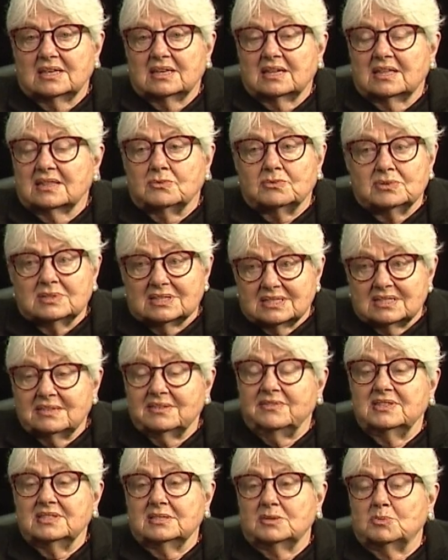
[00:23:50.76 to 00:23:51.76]
the
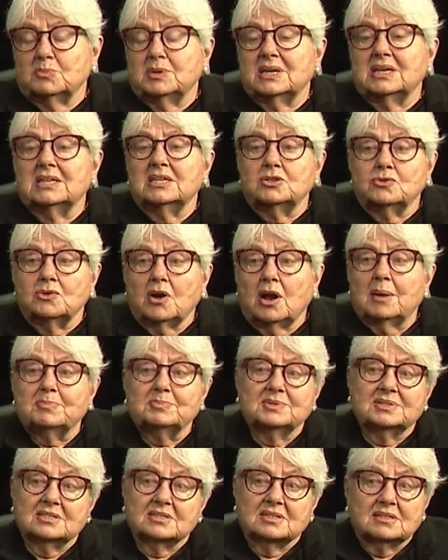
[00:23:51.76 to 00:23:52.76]
recidivism rate
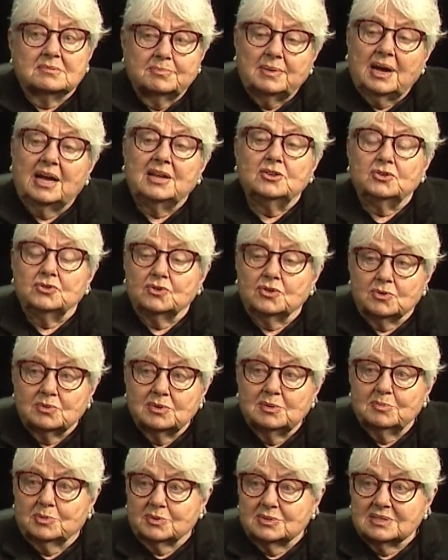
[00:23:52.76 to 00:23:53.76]
drops to under
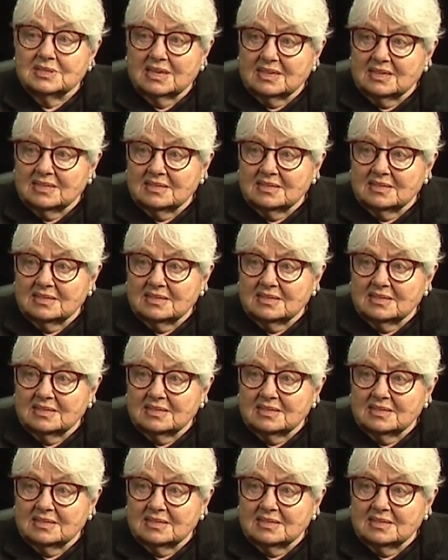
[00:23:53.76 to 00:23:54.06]
3%.